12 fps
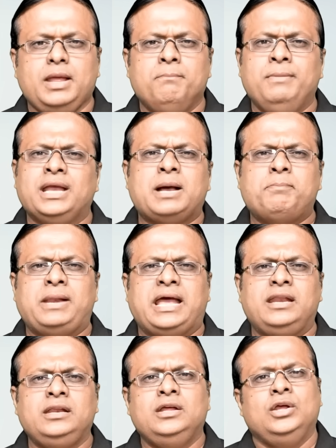Make a
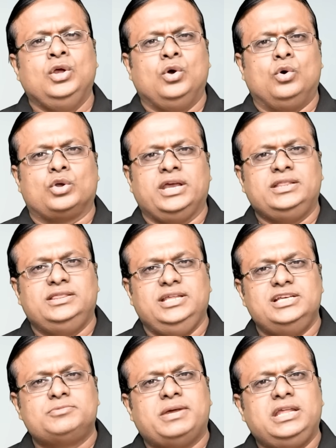plan. Okay,
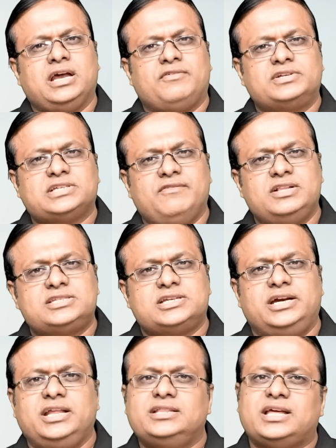these many hours I will
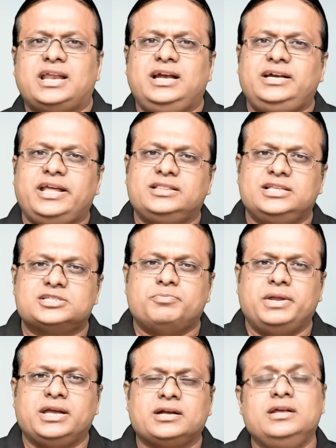study, then I'll take this
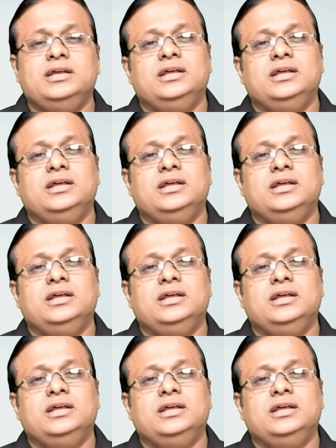break.